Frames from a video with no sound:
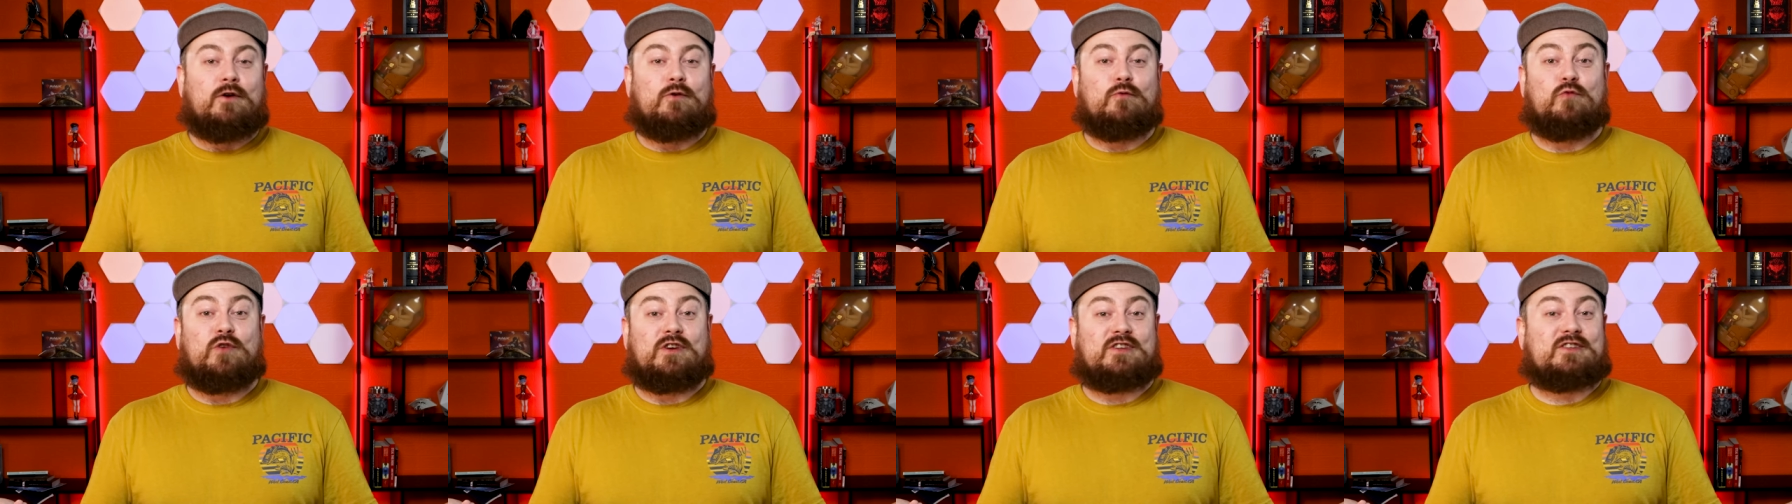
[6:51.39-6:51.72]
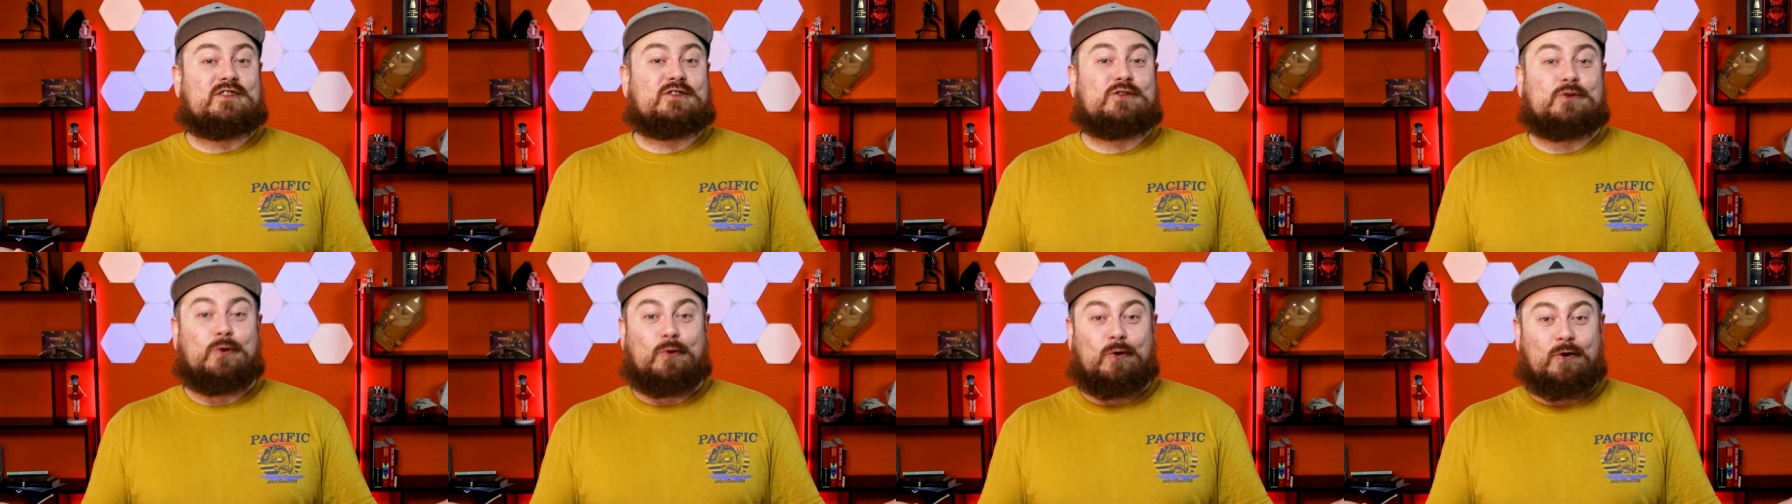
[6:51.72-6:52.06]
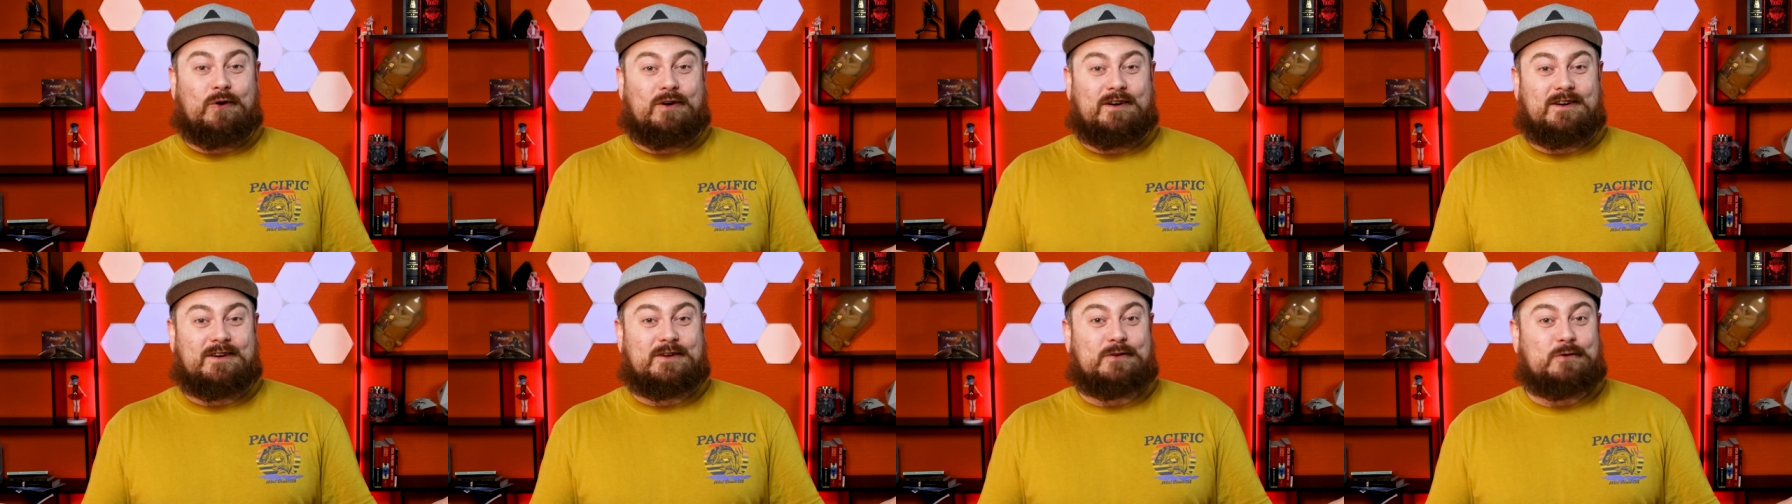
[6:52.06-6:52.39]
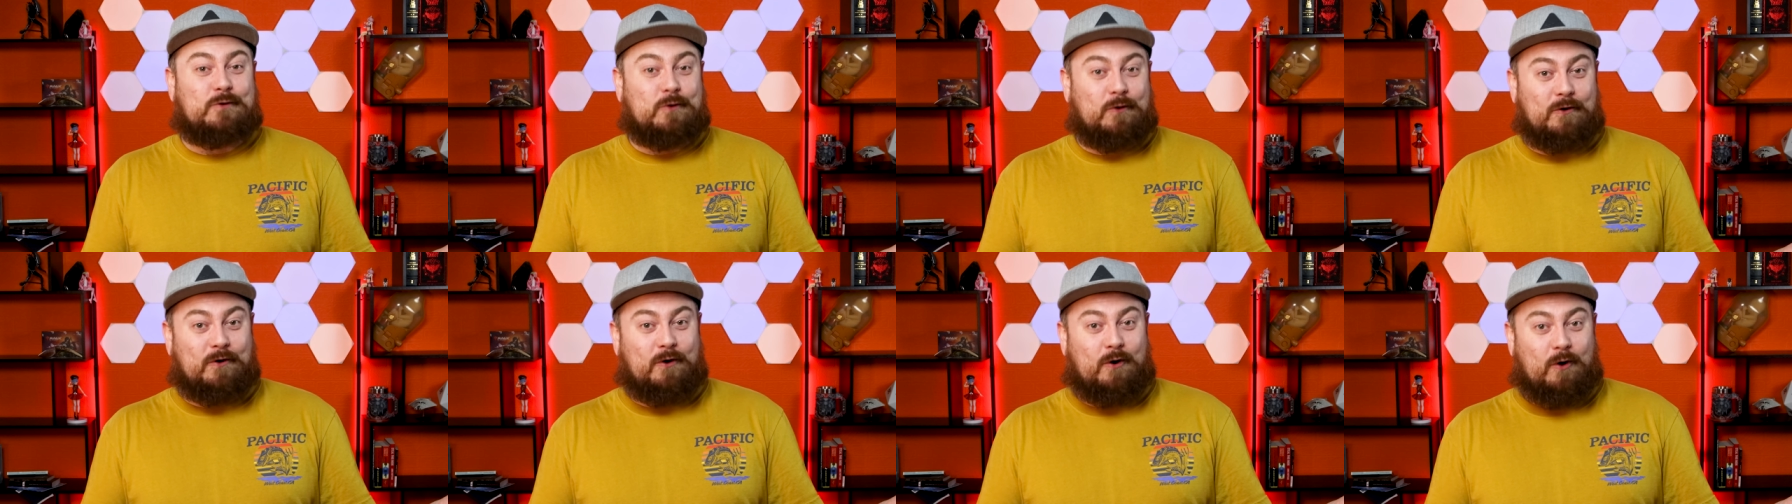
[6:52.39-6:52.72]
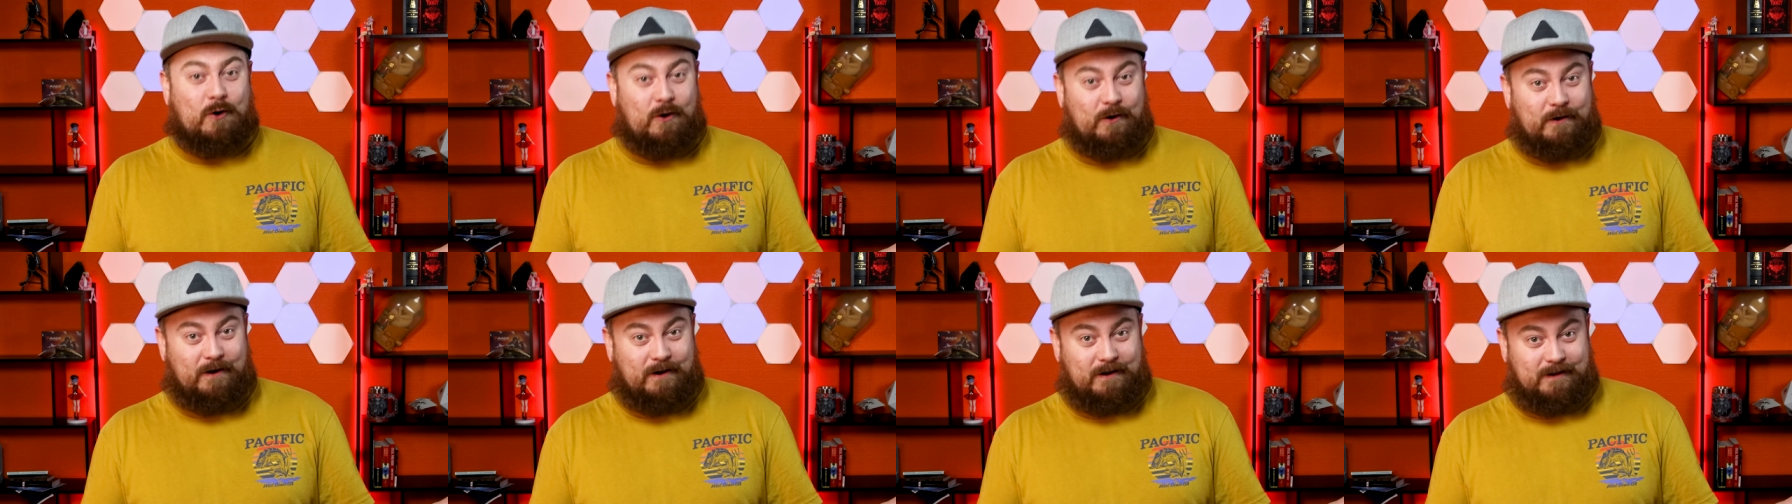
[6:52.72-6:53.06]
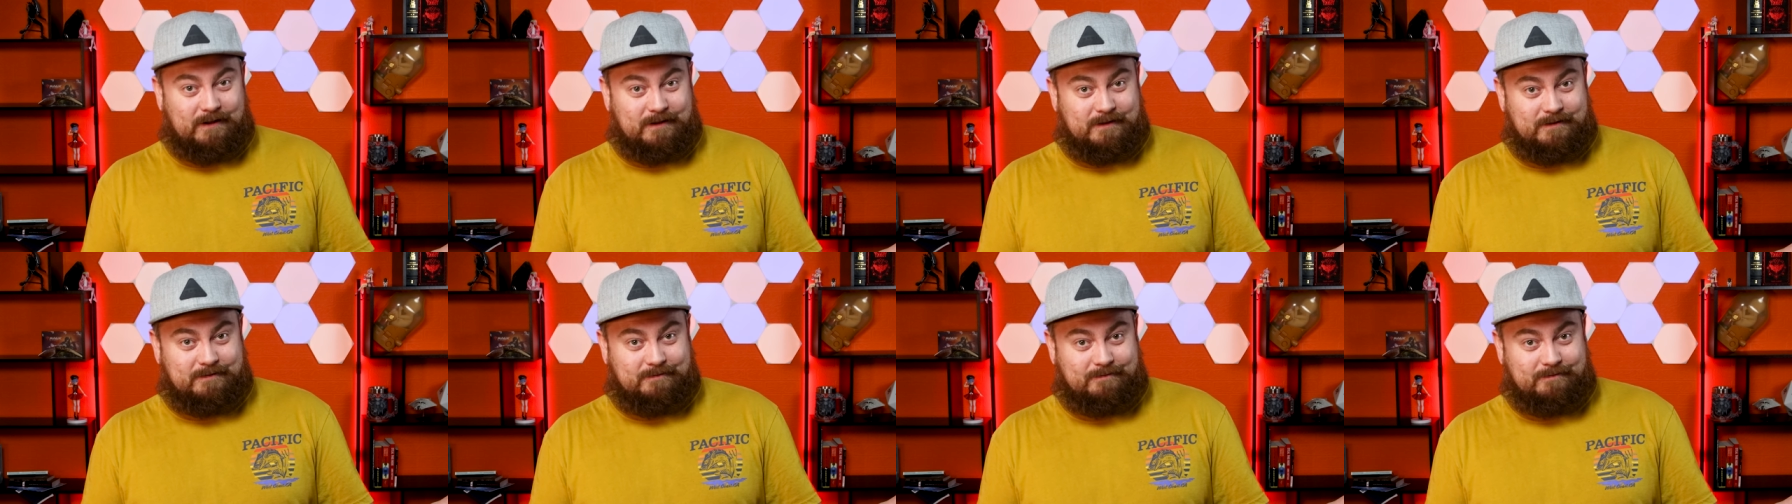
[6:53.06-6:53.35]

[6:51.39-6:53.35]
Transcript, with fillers: restore your honour.